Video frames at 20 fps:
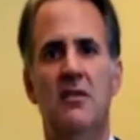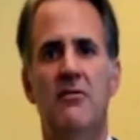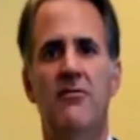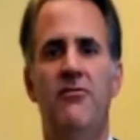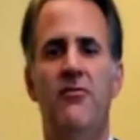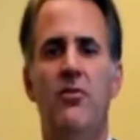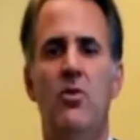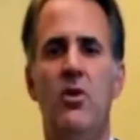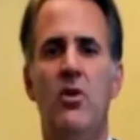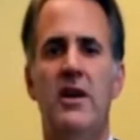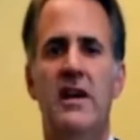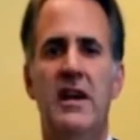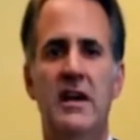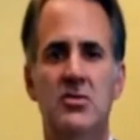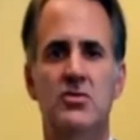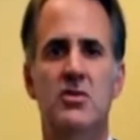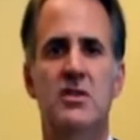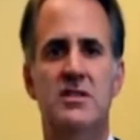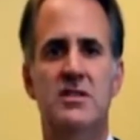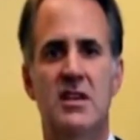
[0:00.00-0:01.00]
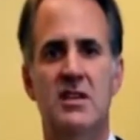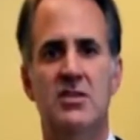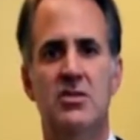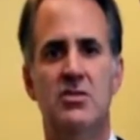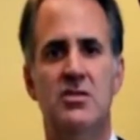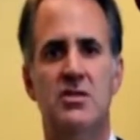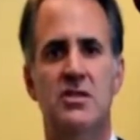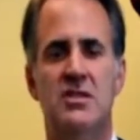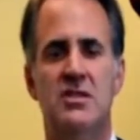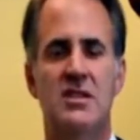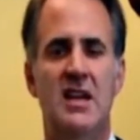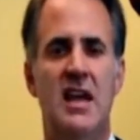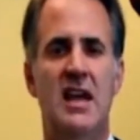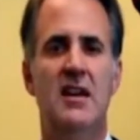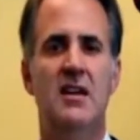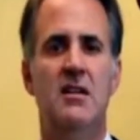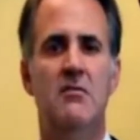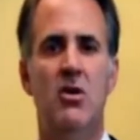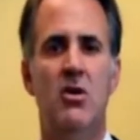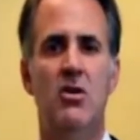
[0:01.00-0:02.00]
for injuries that you
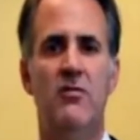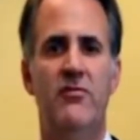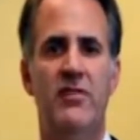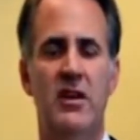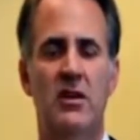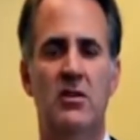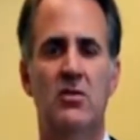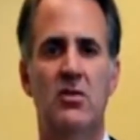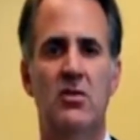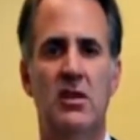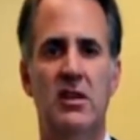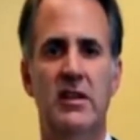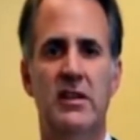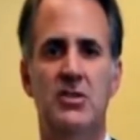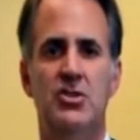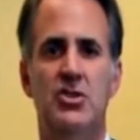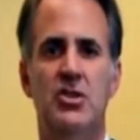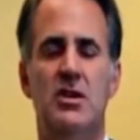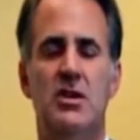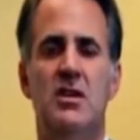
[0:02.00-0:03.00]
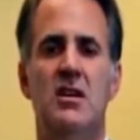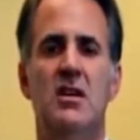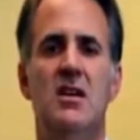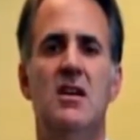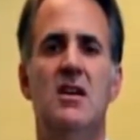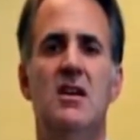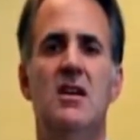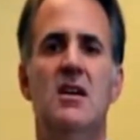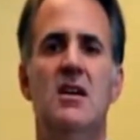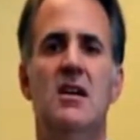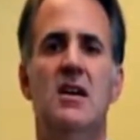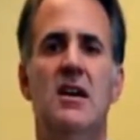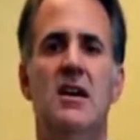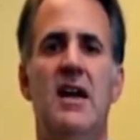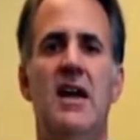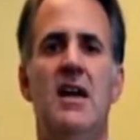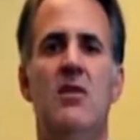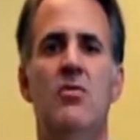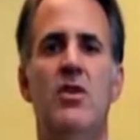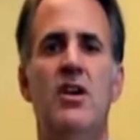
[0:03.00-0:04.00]
sustain in a motor vehicle collision
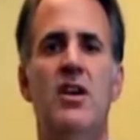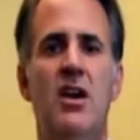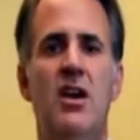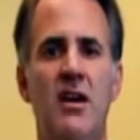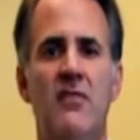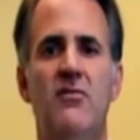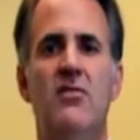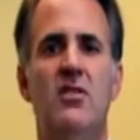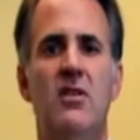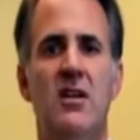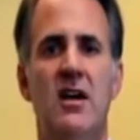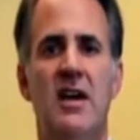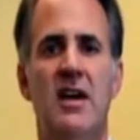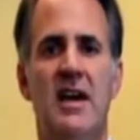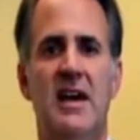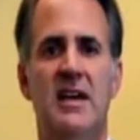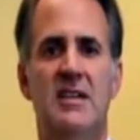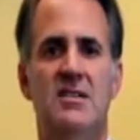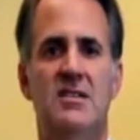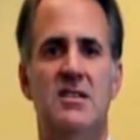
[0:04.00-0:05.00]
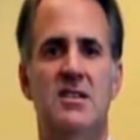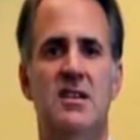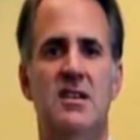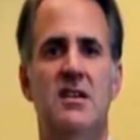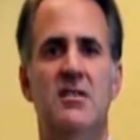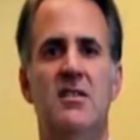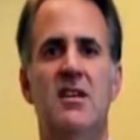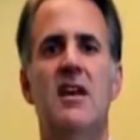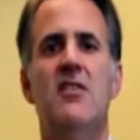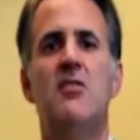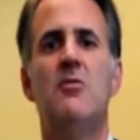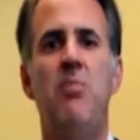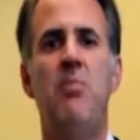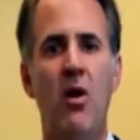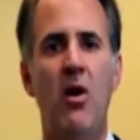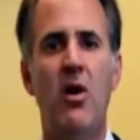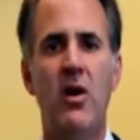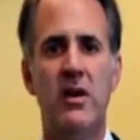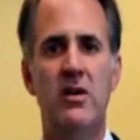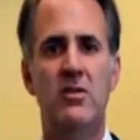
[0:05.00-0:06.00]
and recover against the other
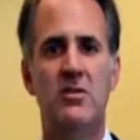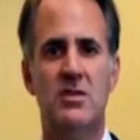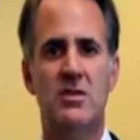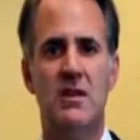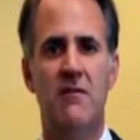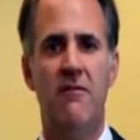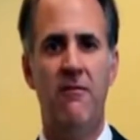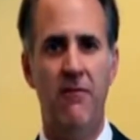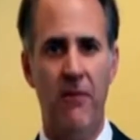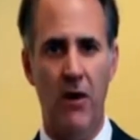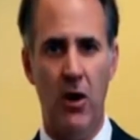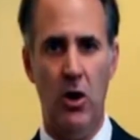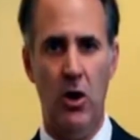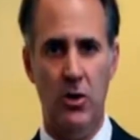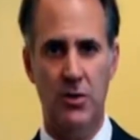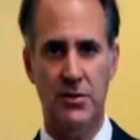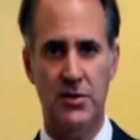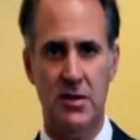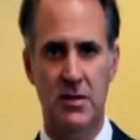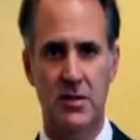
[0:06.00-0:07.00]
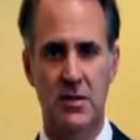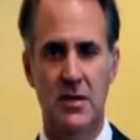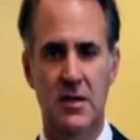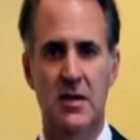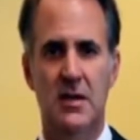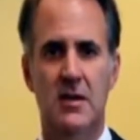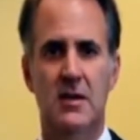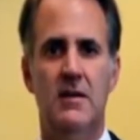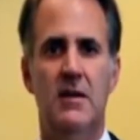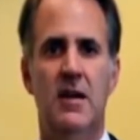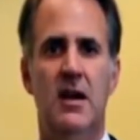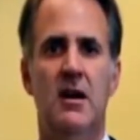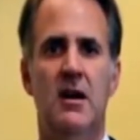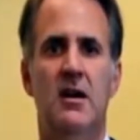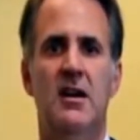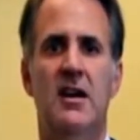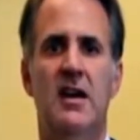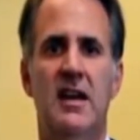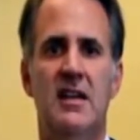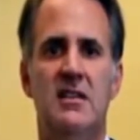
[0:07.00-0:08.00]
party who's at fault,
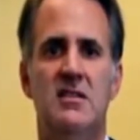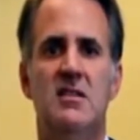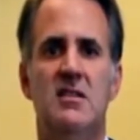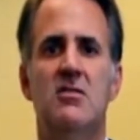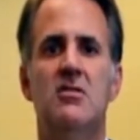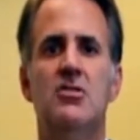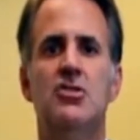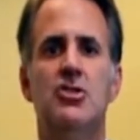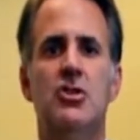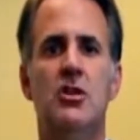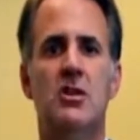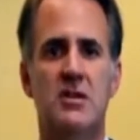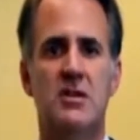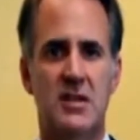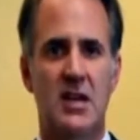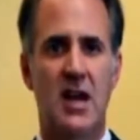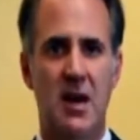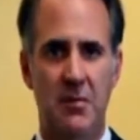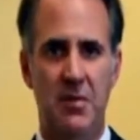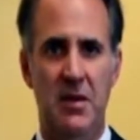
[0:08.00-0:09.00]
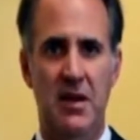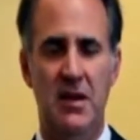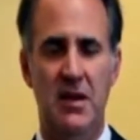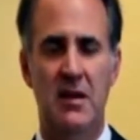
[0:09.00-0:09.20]
against their insurance company.